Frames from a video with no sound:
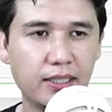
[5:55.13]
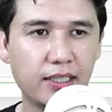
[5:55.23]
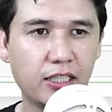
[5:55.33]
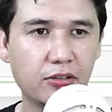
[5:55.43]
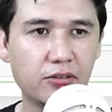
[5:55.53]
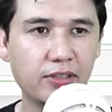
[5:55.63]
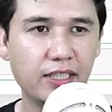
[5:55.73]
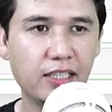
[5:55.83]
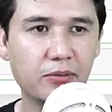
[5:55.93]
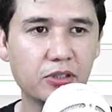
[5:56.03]
Now
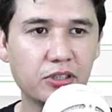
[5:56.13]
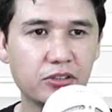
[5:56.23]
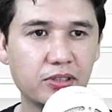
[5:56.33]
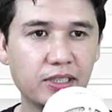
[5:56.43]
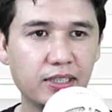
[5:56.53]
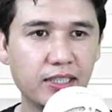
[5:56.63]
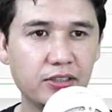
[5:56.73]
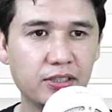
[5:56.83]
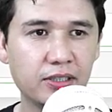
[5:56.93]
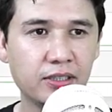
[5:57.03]
when I'm going to run
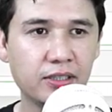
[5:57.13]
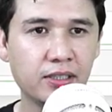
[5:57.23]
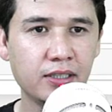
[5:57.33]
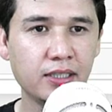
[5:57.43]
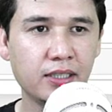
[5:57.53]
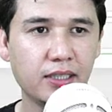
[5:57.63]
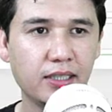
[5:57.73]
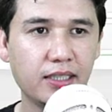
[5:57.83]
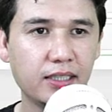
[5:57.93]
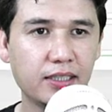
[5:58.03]
that,
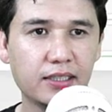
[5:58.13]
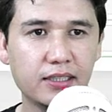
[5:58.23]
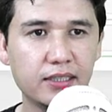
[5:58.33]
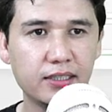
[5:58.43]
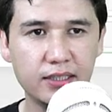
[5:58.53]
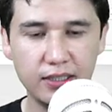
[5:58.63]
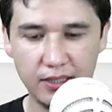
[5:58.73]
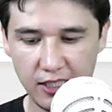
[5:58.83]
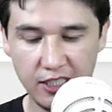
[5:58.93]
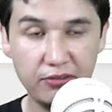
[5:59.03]
and
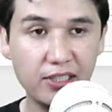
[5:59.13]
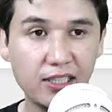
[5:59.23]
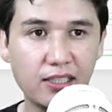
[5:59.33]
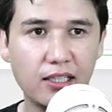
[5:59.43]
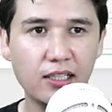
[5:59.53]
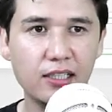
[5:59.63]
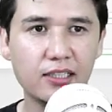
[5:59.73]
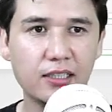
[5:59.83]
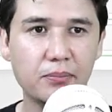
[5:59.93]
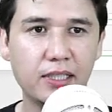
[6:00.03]
I will call
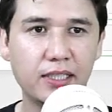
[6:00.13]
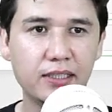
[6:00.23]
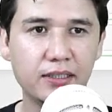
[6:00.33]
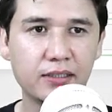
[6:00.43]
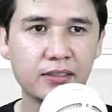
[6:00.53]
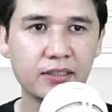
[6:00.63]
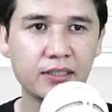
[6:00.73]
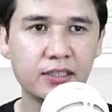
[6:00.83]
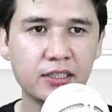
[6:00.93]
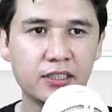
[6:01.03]
combine
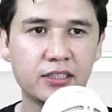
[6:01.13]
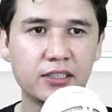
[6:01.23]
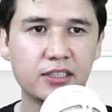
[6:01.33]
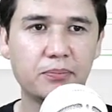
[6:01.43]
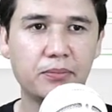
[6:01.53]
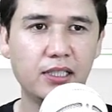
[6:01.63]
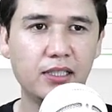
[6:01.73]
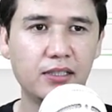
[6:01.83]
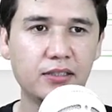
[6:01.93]
tuple,